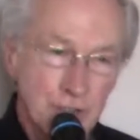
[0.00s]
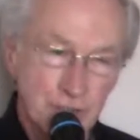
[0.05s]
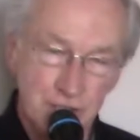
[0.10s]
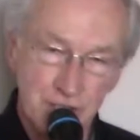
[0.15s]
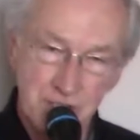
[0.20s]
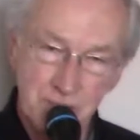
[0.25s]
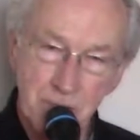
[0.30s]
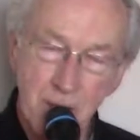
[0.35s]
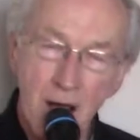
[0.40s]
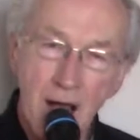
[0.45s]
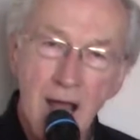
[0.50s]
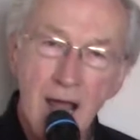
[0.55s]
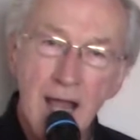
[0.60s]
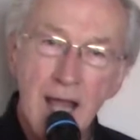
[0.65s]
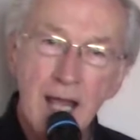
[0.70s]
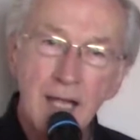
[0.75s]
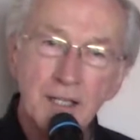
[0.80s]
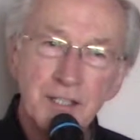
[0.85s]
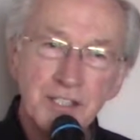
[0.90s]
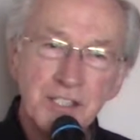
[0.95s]
She
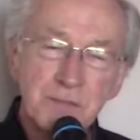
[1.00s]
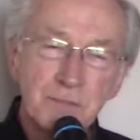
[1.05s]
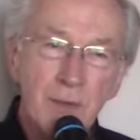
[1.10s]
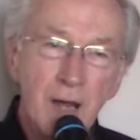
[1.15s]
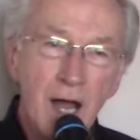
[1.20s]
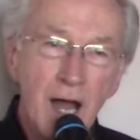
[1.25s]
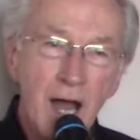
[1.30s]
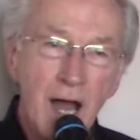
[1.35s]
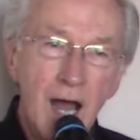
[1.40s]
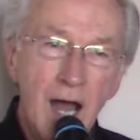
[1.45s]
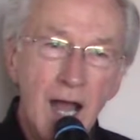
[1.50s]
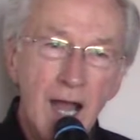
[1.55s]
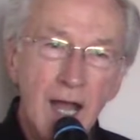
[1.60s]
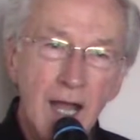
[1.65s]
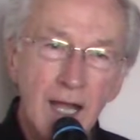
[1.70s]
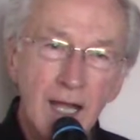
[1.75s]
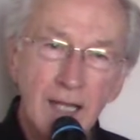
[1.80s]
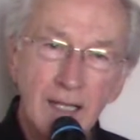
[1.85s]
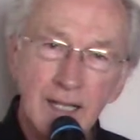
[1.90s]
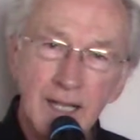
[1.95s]
smiled a
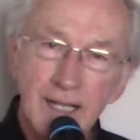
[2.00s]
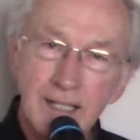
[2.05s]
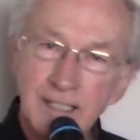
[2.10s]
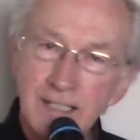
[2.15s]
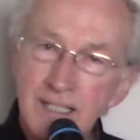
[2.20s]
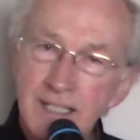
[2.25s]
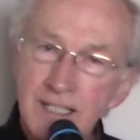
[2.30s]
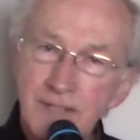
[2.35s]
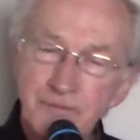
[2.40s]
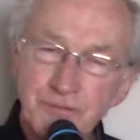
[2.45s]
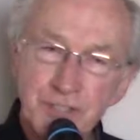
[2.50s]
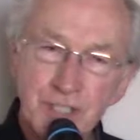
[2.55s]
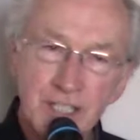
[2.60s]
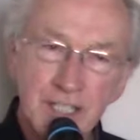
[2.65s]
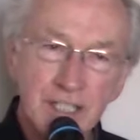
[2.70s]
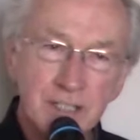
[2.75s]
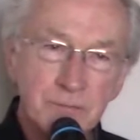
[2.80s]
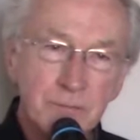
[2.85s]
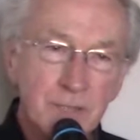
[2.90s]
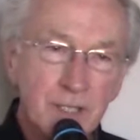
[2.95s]
smile that
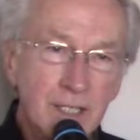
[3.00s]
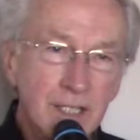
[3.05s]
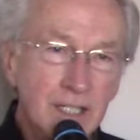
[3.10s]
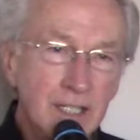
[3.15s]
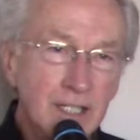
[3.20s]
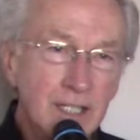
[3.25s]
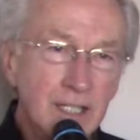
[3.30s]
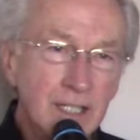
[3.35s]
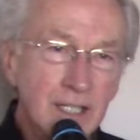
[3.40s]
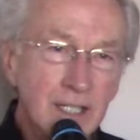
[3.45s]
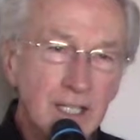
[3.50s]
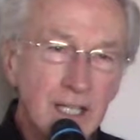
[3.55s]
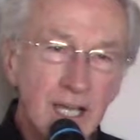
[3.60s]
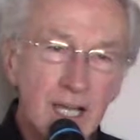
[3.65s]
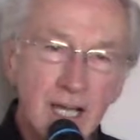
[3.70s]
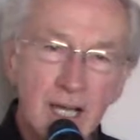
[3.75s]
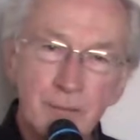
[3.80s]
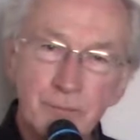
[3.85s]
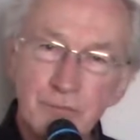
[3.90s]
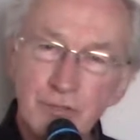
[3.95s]
lifted me
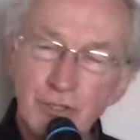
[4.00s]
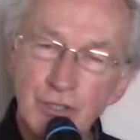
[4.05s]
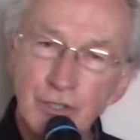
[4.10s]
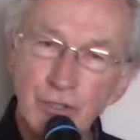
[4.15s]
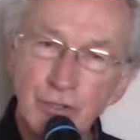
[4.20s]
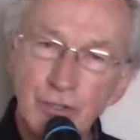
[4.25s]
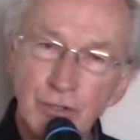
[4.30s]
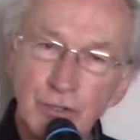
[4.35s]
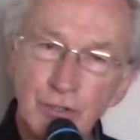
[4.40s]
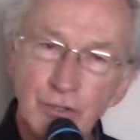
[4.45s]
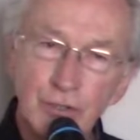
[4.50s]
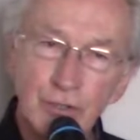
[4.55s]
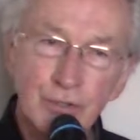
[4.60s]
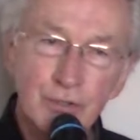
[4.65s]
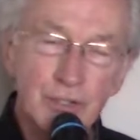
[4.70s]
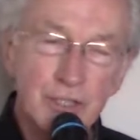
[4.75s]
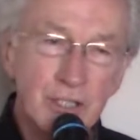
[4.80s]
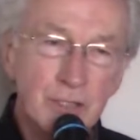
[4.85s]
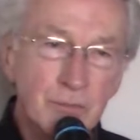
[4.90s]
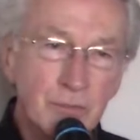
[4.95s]
up to
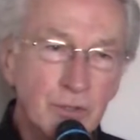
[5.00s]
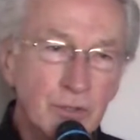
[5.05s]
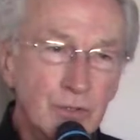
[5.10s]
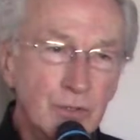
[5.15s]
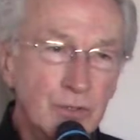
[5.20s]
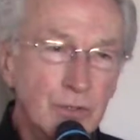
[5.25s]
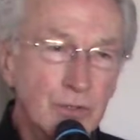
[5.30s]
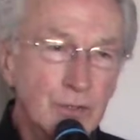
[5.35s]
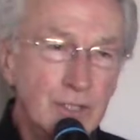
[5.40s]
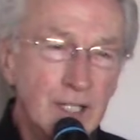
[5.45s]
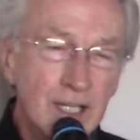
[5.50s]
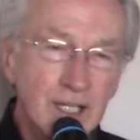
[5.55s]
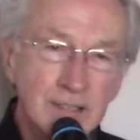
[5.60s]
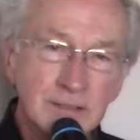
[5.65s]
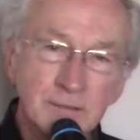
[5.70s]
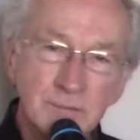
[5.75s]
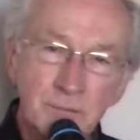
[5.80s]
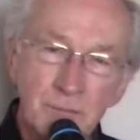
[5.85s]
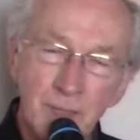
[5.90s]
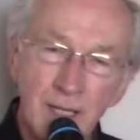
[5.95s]
the moon
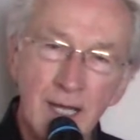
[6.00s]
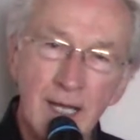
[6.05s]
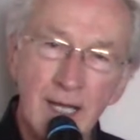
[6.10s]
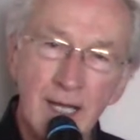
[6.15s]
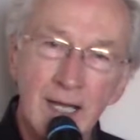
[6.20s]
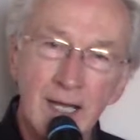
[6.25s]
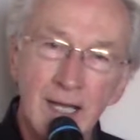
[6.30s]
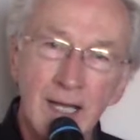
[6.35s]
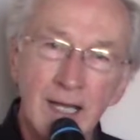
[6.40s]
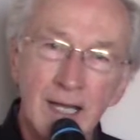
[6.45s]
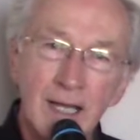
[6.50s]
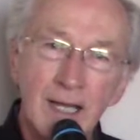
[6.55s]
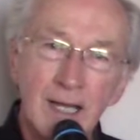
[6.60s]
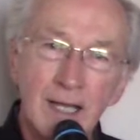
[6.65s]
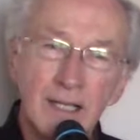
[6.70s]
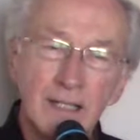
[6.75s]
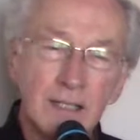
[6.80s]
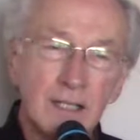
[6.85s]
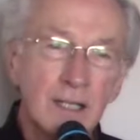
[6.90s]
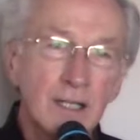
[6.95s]
and
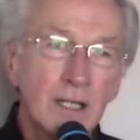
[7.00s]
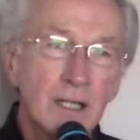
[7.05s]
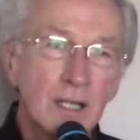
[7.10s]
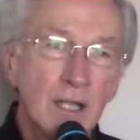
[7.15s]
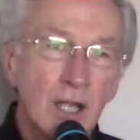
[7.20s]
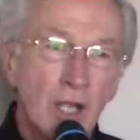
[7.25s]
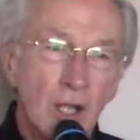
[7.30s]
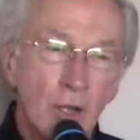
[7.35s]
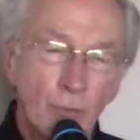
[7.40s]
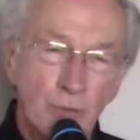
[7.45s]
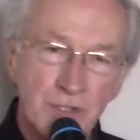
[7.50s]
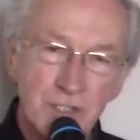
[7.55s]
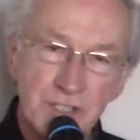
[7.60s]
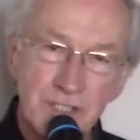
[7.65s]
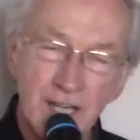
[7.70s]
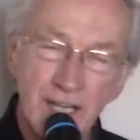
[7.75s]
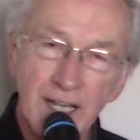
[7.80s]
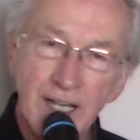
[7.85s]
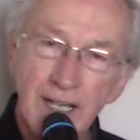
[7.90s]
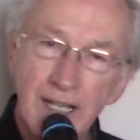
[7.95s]
back. We
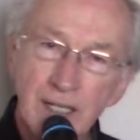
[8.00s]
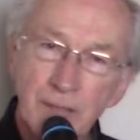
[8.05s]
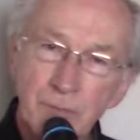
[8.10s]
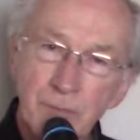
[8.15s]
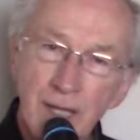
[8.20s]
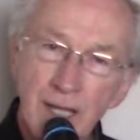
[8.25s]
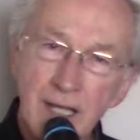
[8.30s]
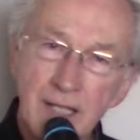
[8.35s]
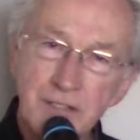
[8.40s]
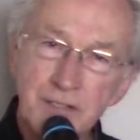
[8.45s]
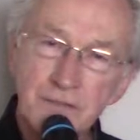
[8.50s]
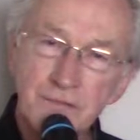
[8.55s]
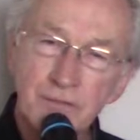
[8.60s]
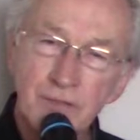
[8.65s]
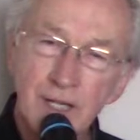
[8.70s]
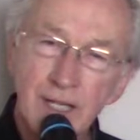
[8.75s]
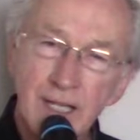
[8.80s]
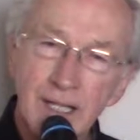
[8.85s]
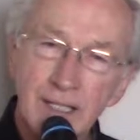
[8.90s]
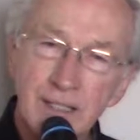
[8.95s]
stayed best
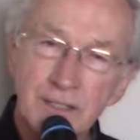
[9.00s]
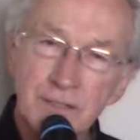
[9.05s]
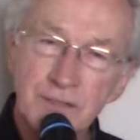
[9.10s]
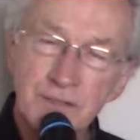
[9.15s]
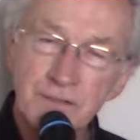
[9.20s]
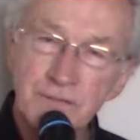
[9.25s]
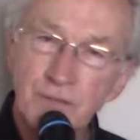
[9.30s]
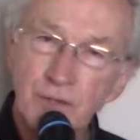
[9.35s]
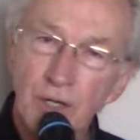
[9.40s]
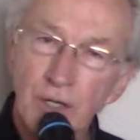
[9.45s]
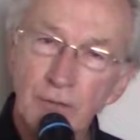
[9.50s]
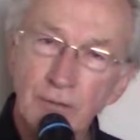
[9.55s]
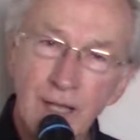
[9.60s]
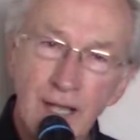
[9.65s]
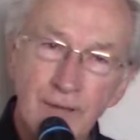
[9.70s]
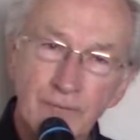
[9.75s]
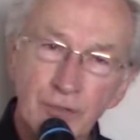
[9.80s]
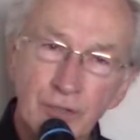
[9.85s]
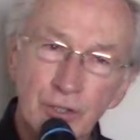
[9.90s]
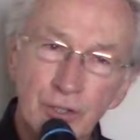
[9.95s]
friends
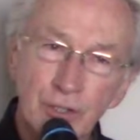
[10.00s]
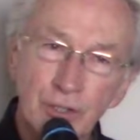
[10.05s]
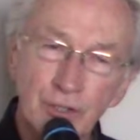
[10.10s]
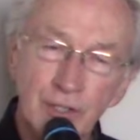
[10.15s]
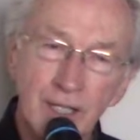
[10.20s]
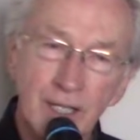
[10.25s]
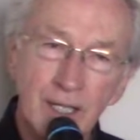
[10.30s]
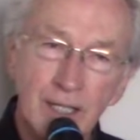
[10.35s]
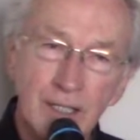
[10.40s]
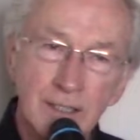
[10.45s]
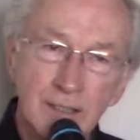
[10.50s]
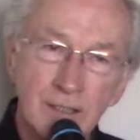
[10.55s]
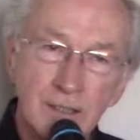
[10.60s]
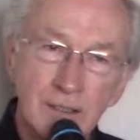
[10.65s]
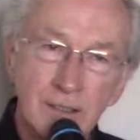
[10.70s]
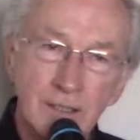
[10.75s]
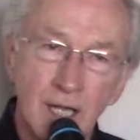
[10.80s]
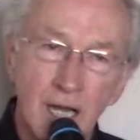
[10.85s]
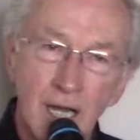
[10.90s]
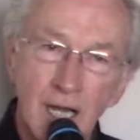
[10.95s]
forever
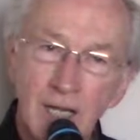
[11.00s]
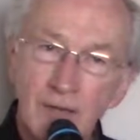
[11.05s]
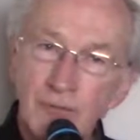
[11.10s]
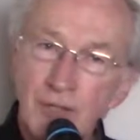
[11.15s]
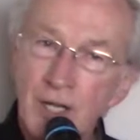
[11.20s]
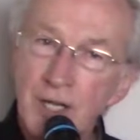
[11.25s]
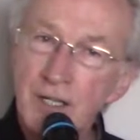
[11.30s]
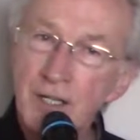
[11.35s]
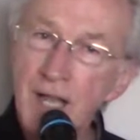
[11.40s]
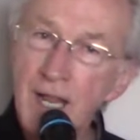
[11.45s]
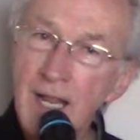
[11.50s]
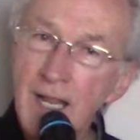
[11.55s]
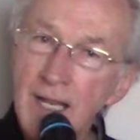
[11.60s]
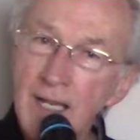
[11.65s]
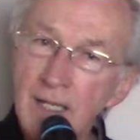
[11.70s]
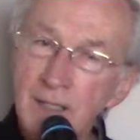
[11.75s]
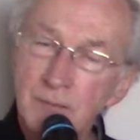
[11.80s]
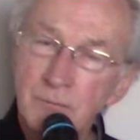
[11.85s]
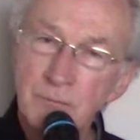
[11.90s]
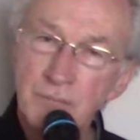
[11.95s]
then, carved our
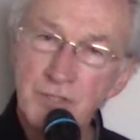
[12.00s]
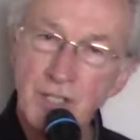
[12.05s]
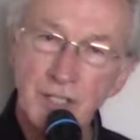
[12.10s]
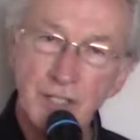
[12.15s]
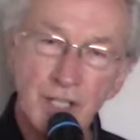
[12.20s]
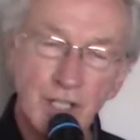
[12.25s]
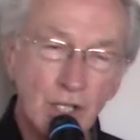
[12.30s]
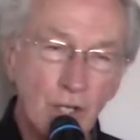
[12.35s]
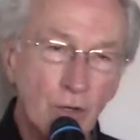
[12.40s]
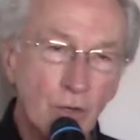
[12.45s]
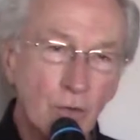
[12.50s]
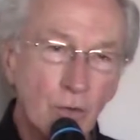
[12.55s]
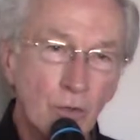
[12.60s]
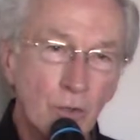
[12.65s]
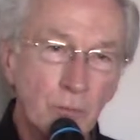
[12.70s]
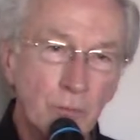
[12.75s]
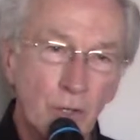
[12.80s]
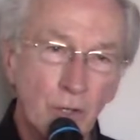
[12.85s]
names on the old